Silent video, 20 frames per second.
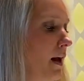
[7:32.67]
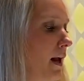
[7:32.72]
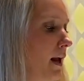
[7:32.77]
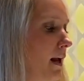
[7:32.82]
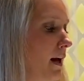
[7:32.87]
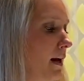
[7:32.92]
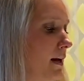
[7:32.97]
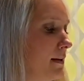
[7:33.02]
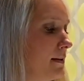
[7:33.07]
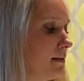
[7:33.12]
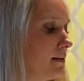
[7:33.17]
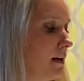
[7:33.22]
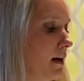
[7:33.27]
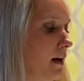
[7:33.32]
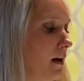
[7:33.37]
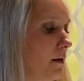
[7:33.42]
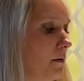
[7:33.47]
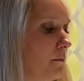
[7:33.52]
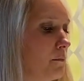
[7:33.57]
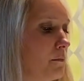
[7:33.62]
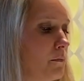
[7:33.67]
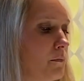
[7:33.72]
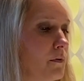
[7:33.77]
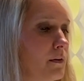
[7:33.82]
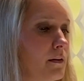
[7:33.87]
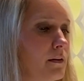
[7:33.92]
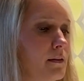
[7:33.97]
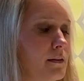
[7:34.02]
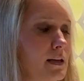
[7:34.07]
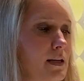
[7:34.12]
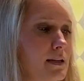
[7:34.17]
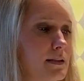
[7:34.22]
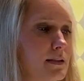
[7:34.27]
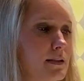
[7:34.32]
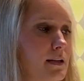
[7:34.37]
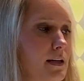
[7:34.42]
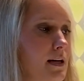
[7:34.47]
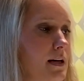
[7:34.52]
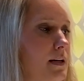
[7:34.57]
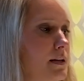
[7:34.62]
and these
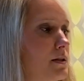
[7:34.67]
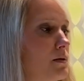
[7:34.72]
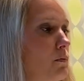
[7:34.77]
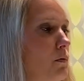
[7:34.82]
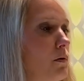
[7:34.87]
things